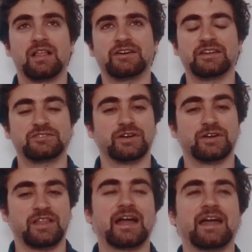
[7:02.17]
couldn't do
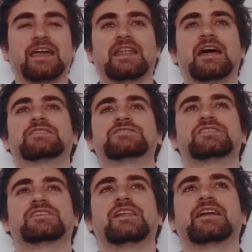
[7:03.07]
it, like I, it
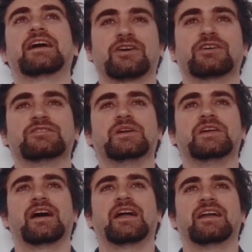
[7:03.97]
actually like occurred to me
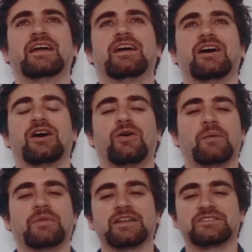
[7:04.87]
like, oh,
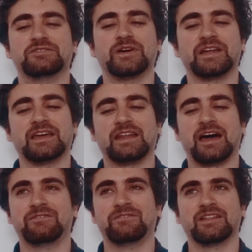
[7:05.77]
I'm not doing it.
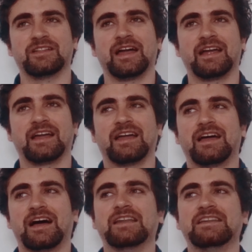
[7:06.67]
I feel like
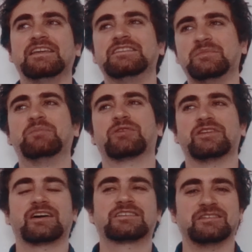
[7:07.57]
I need to be
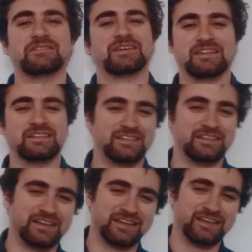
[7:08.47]
productive and
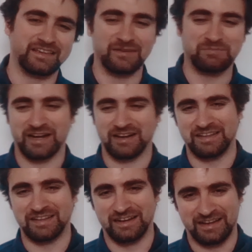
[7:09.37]
get back
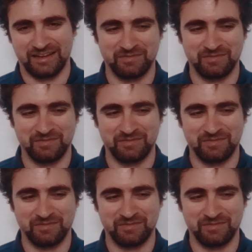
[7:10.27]
on DataCamp.